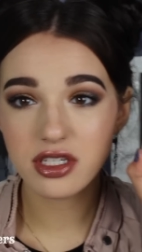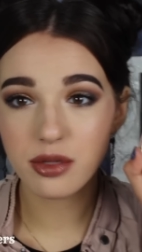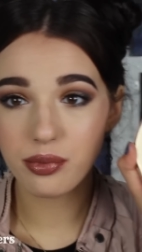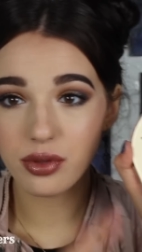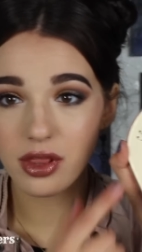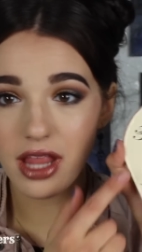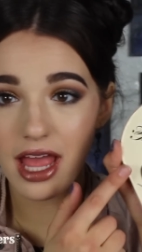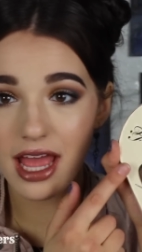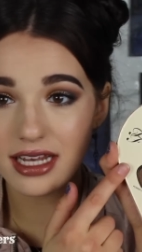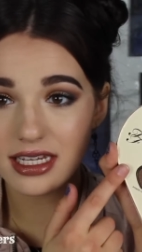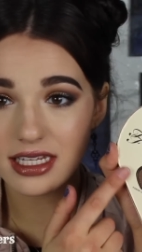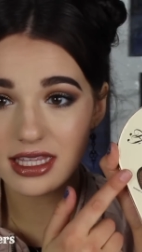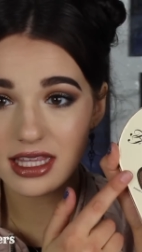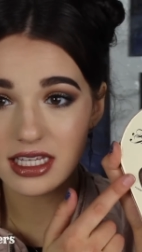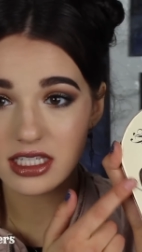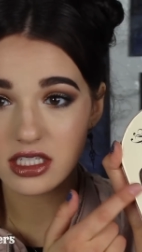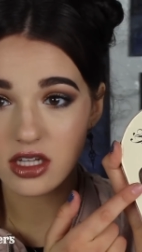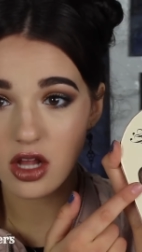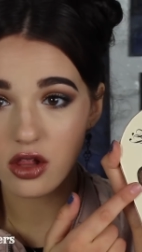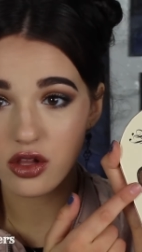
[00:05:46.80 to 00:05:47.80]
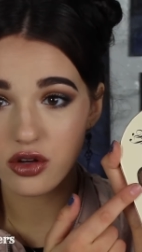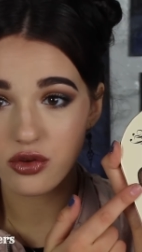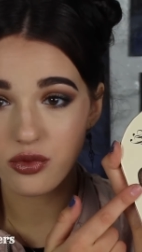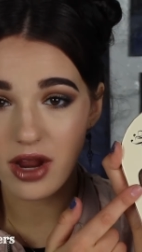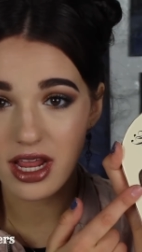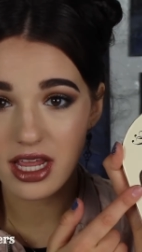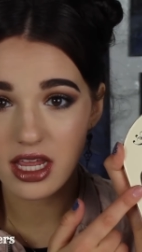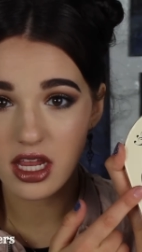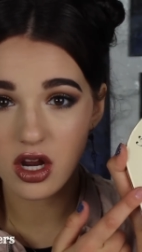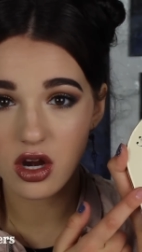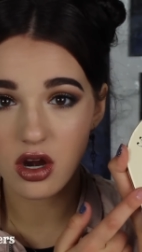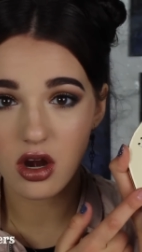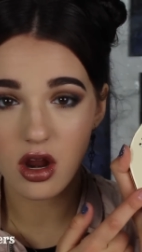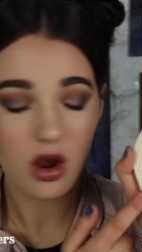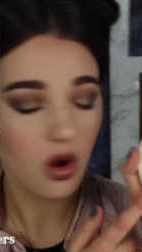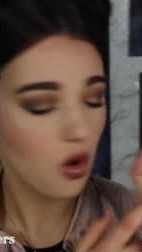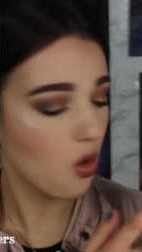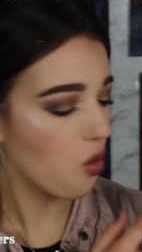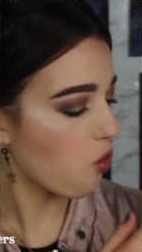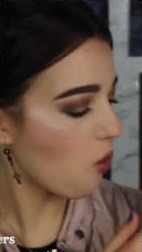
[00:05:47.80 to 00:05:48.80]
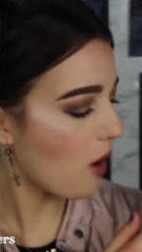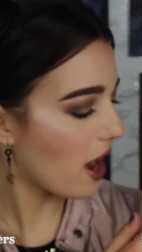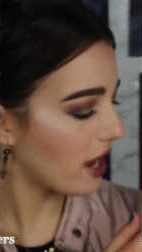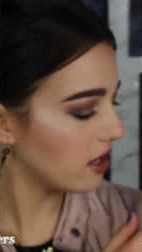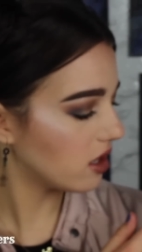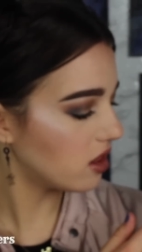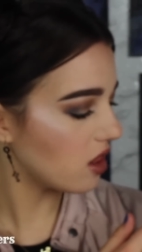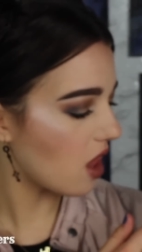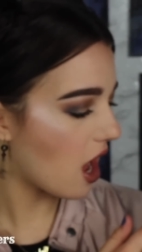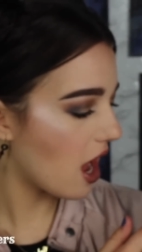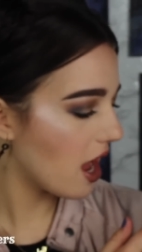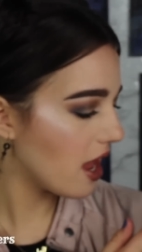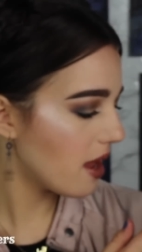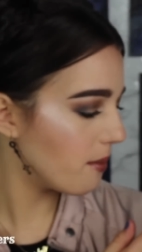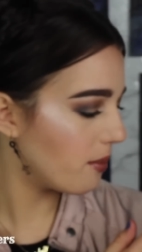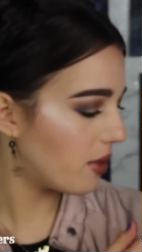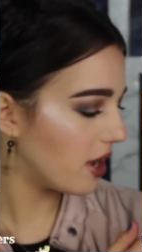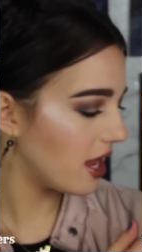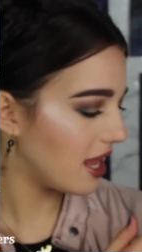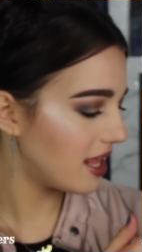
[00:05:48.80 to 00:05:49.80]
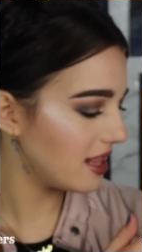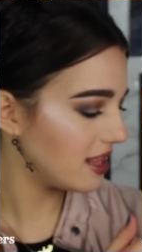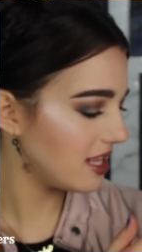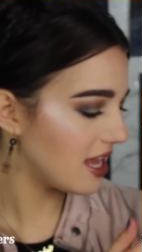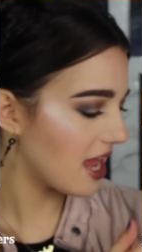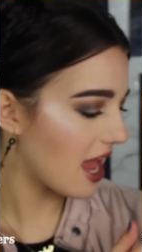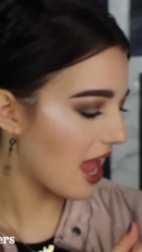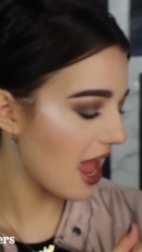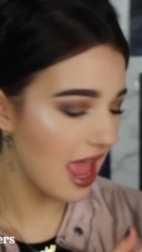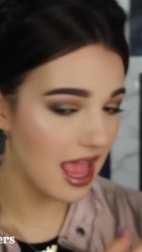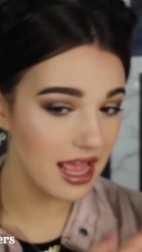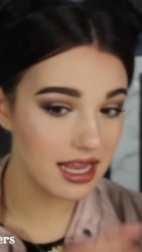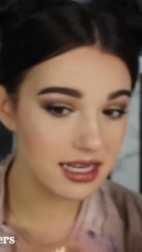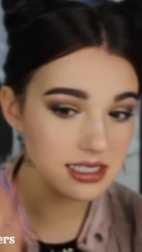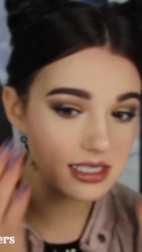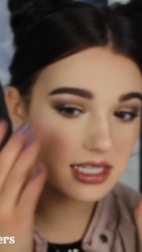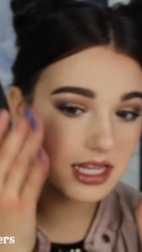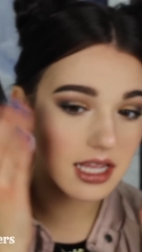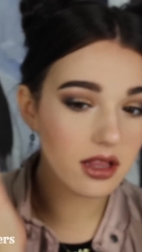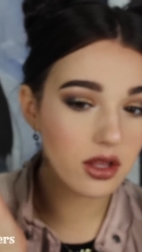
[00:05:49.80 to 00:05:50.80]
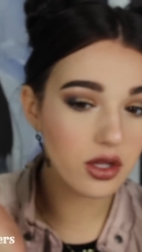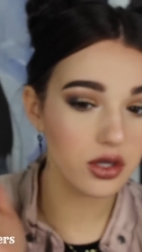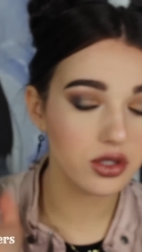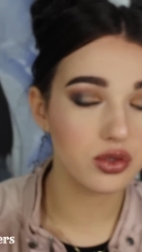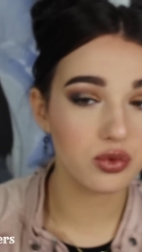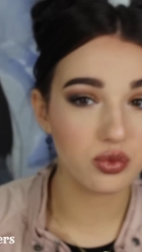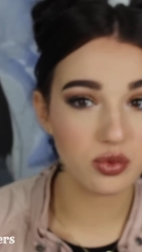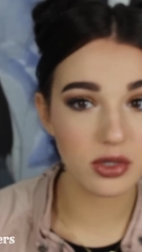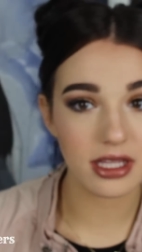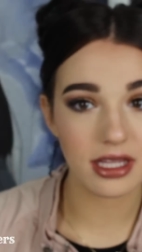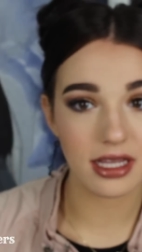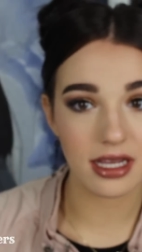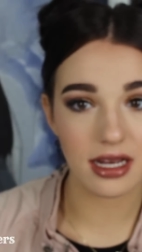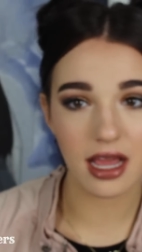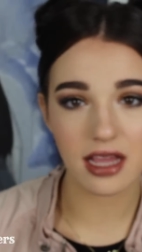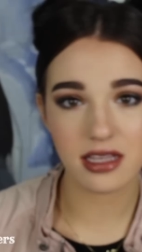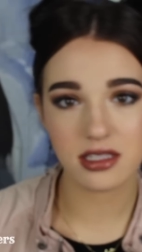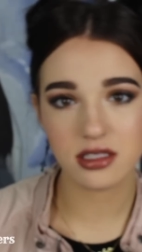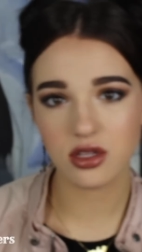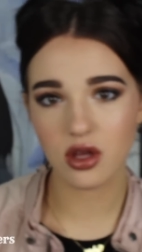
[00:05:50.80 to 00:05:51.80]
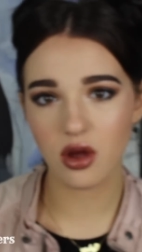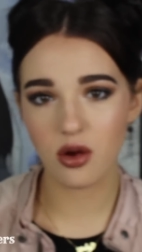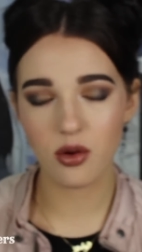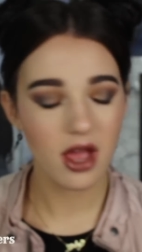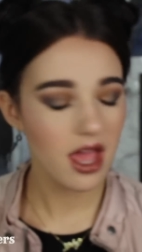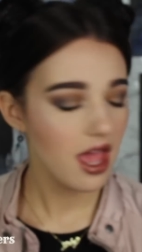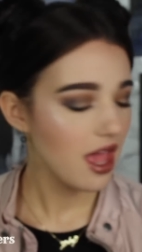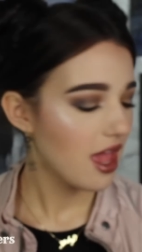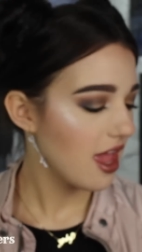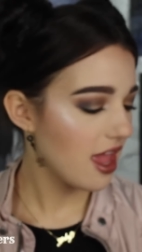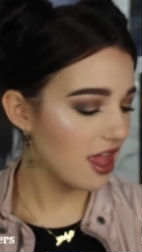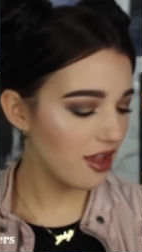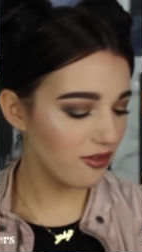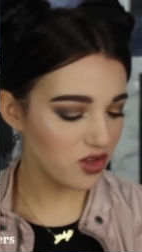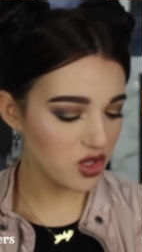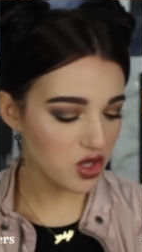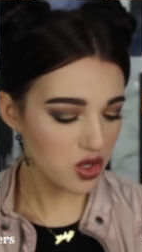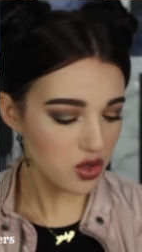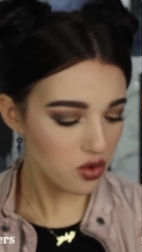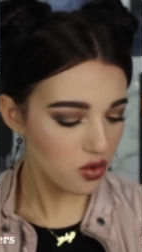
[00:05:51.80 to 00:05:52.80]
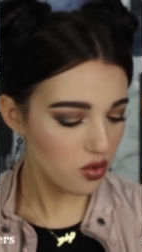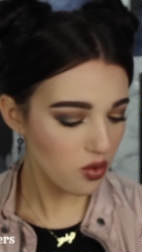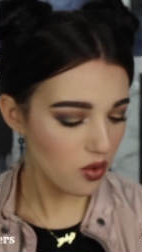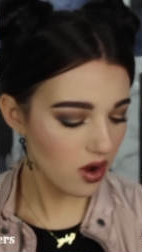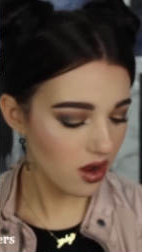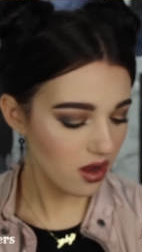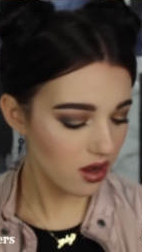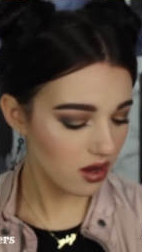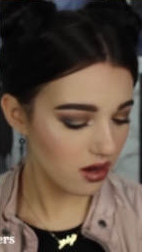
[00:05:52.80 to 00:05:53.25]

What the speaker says: blend this color right here quite a lot, but in the end it looked really nice. So if you